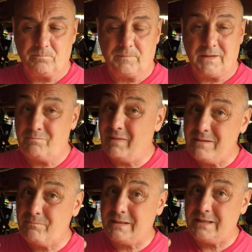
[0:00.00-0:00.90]
It
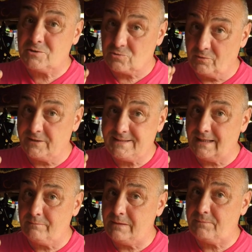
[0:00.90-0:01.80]
might be, somebody tell
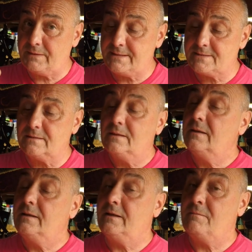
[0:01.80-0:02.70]
me please,
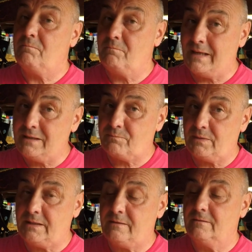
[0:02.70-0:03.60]
it might
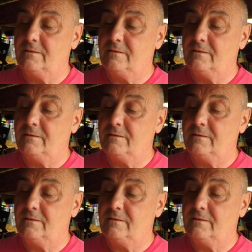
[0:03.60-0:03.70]
be.